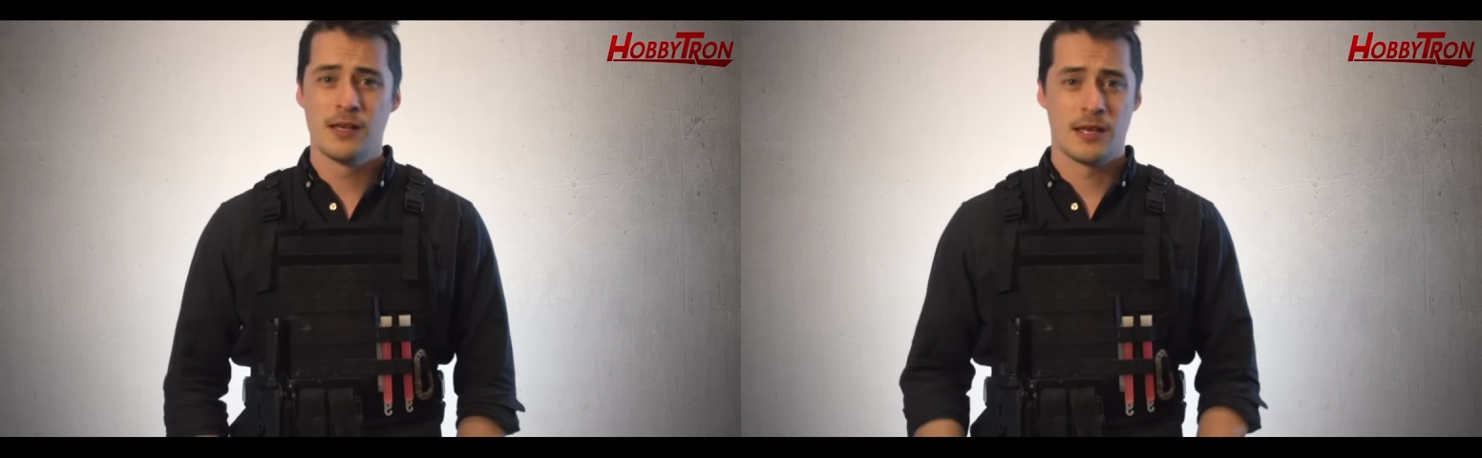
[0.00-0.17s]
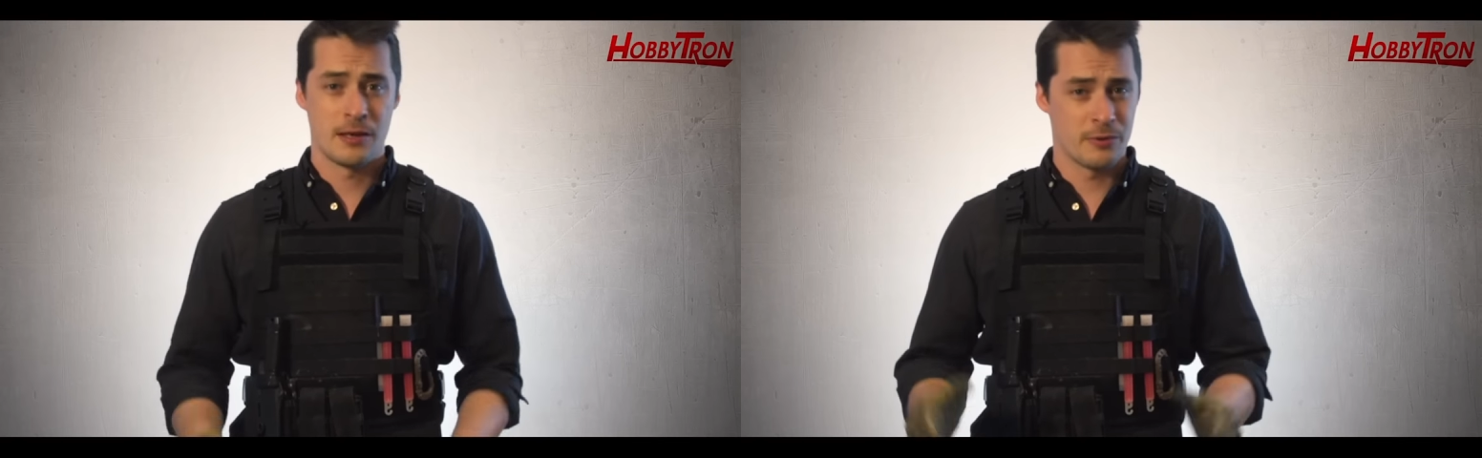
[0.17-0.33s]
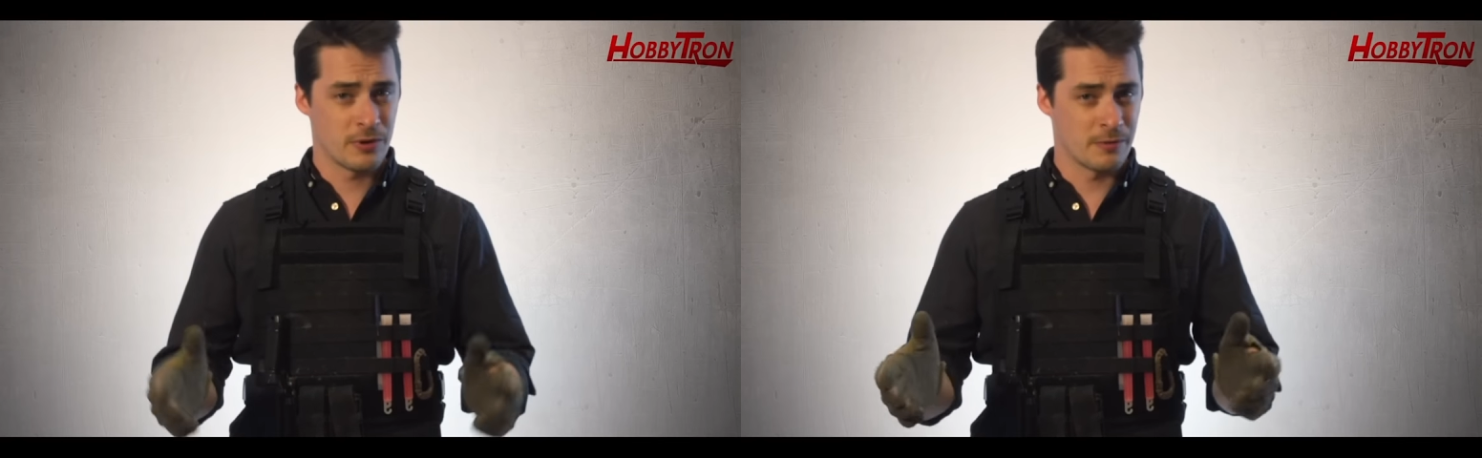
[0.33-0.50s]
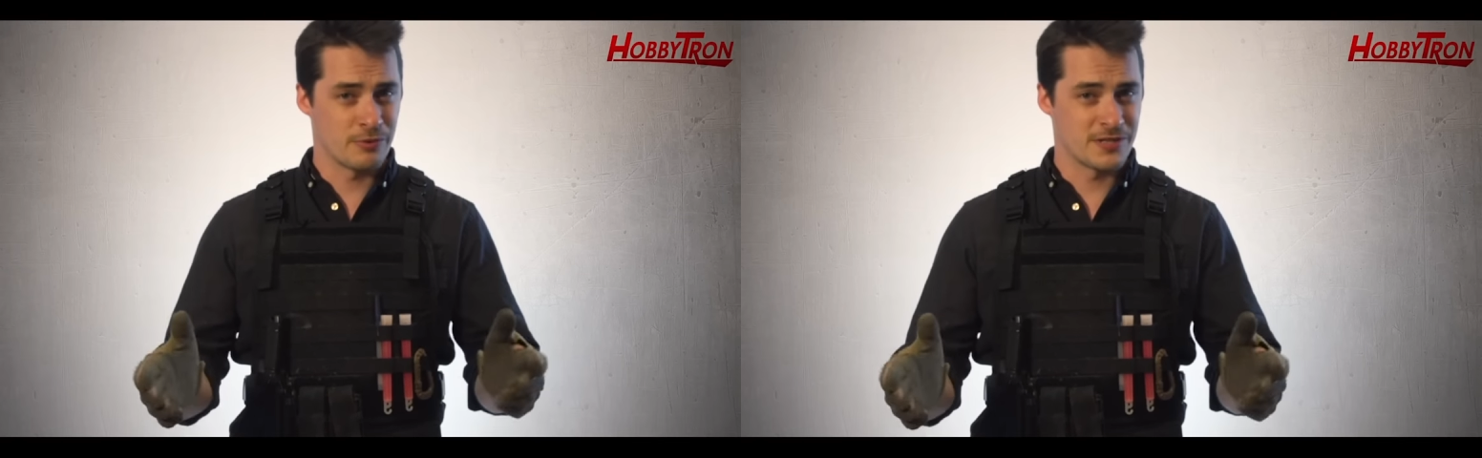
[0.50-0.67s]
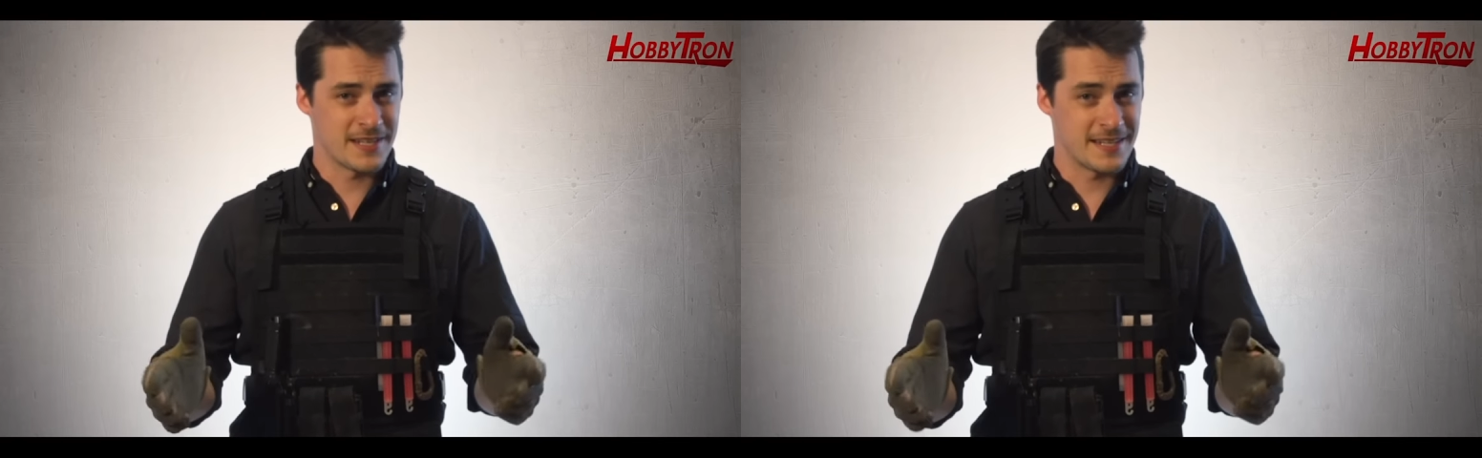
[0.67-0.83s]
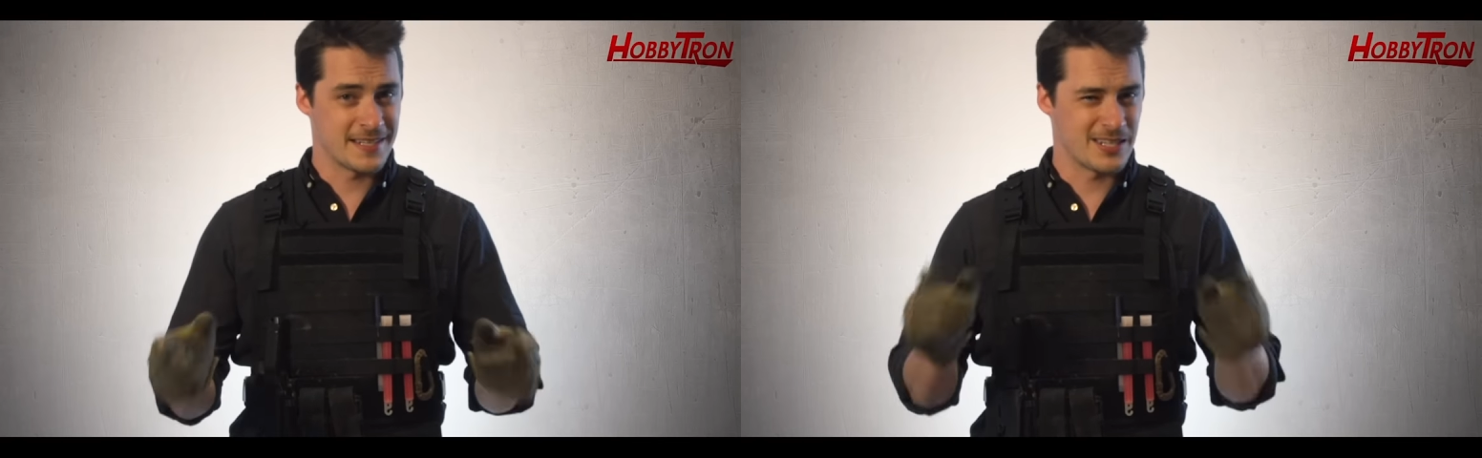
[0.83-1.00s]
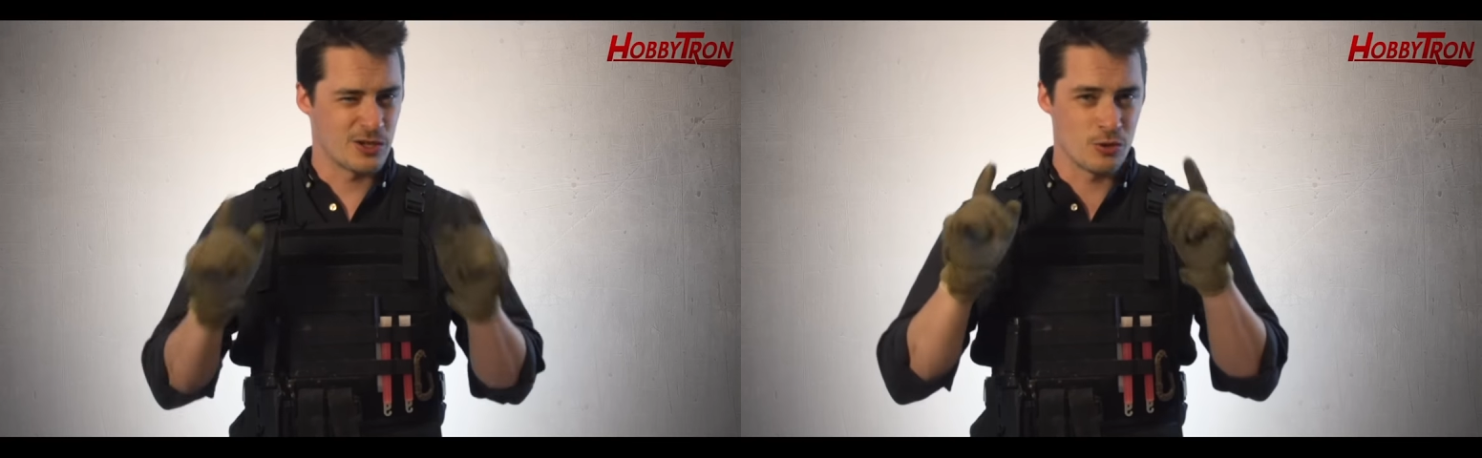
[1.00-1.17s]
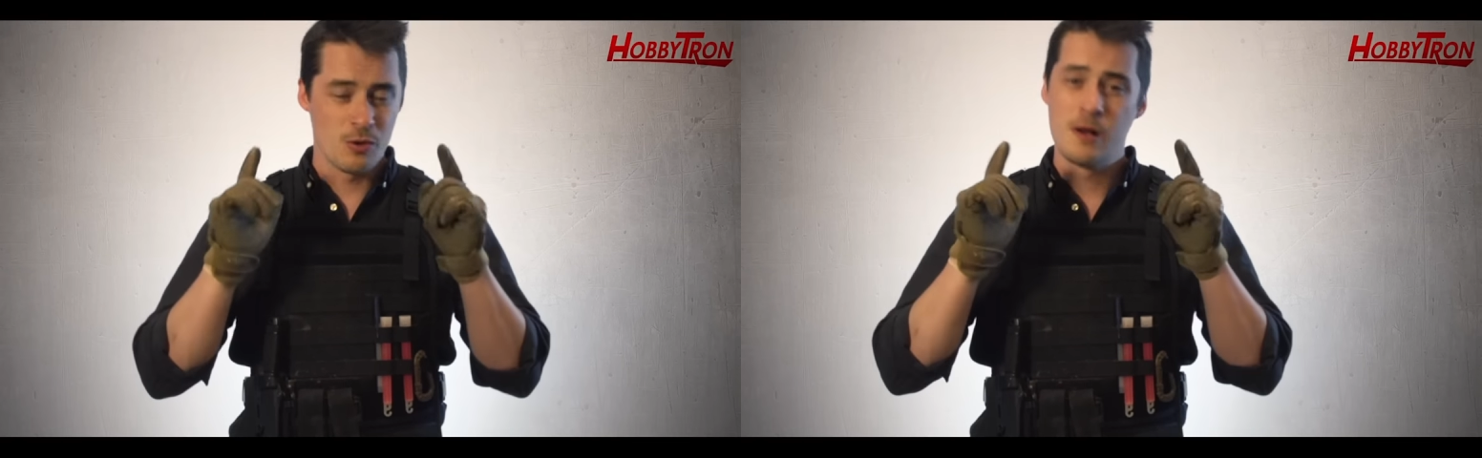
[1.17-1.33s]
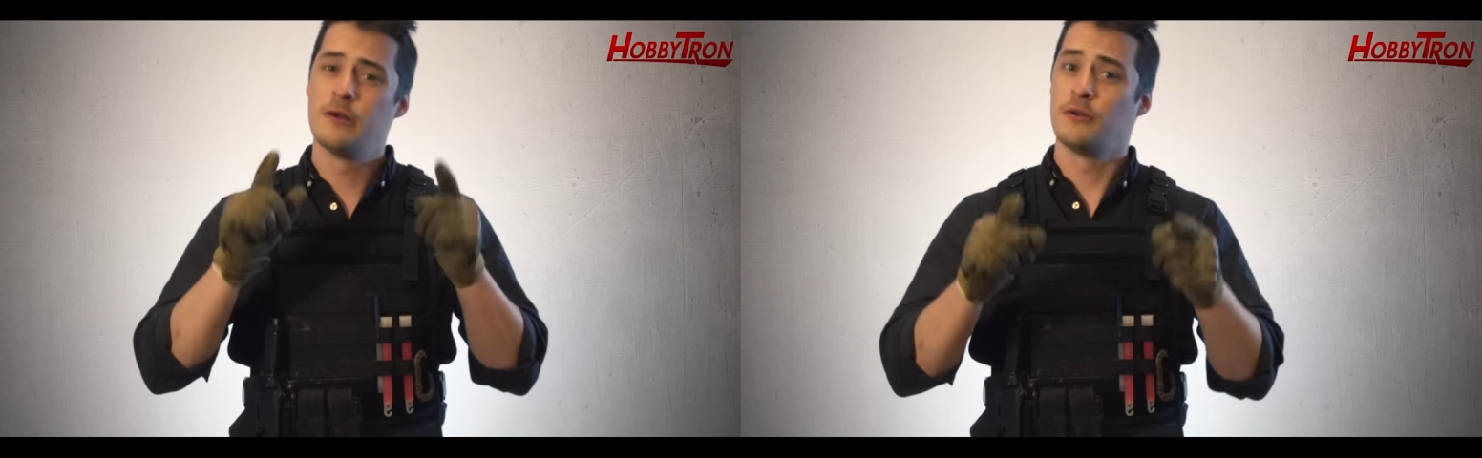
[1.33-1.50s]
and we're going to present it to you
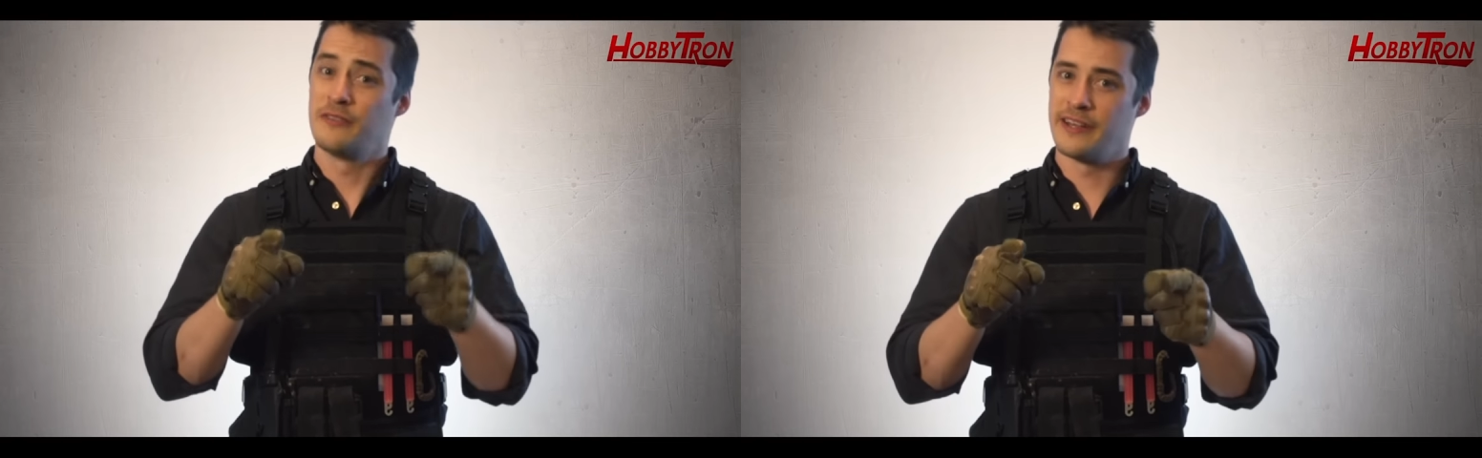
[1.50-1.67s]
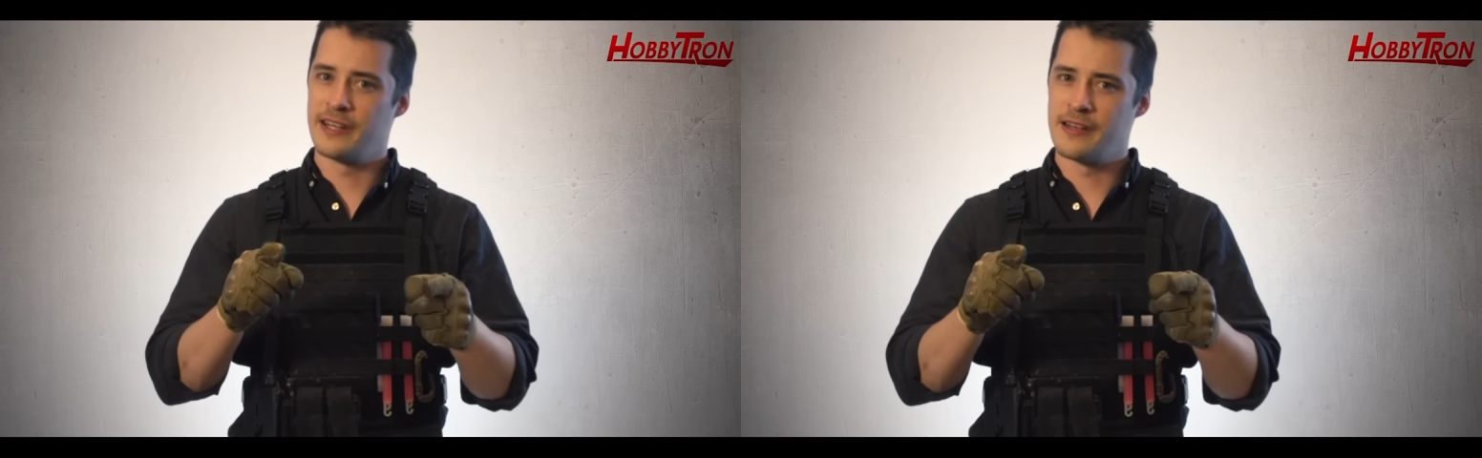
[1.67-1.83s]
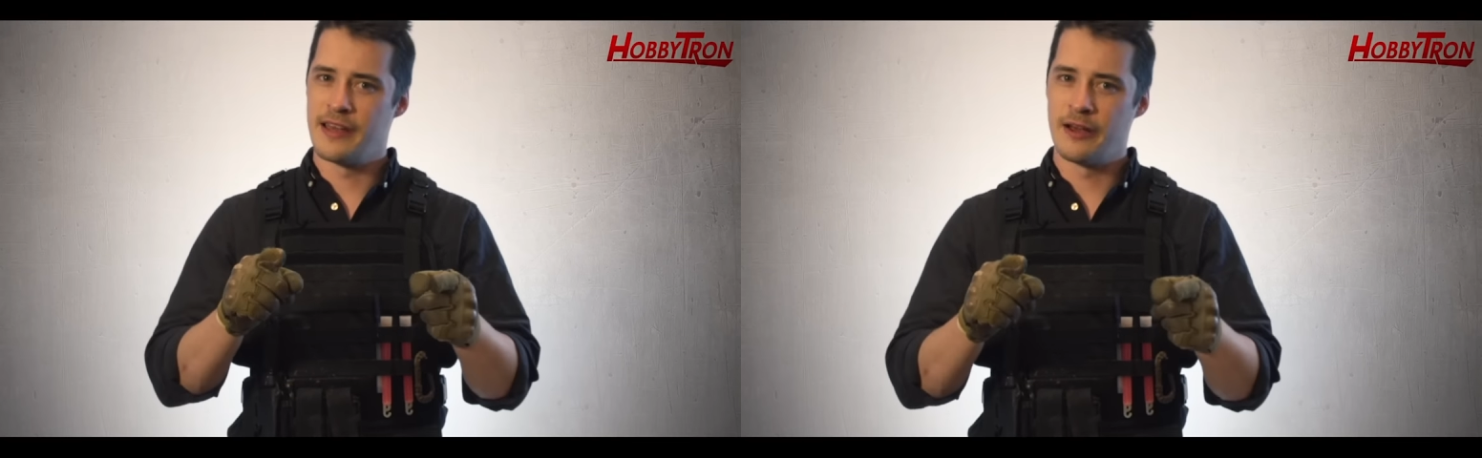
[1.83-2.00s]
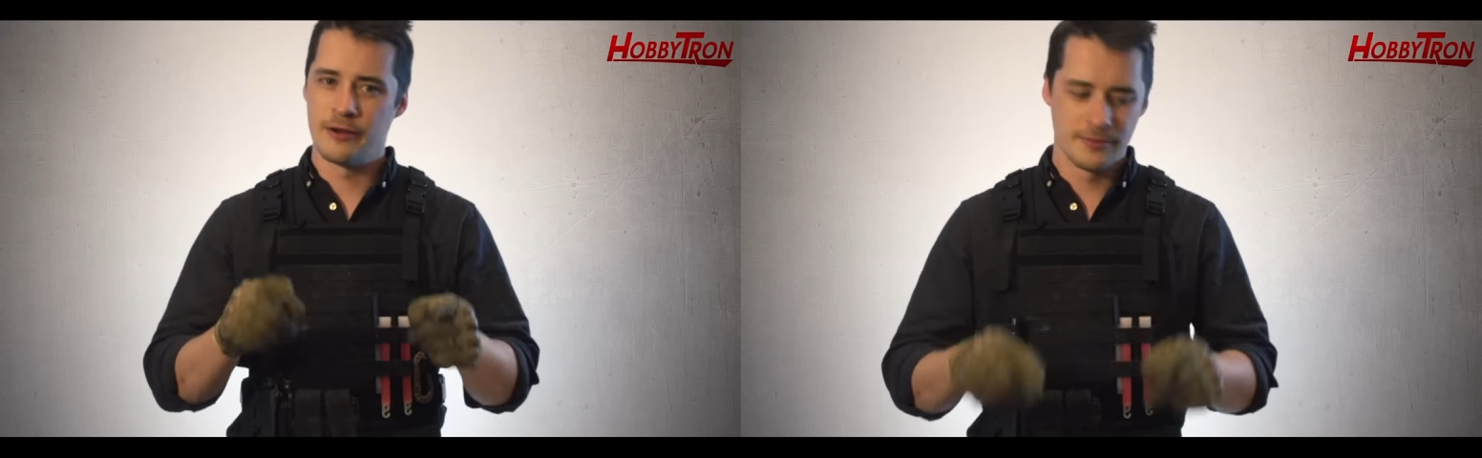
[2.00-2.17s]
right now.